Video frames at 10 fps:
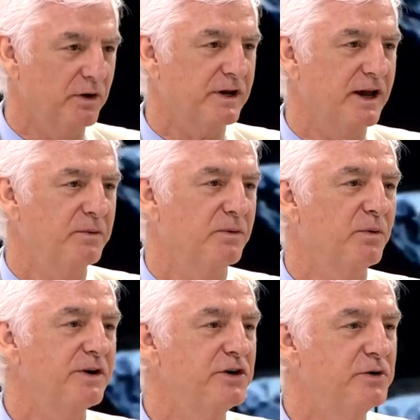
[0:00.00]
okay,
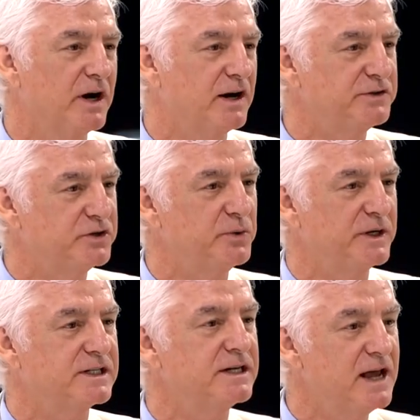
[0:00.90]
what are you guys
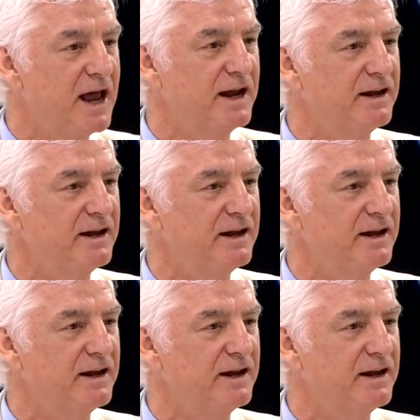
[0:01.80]
doing today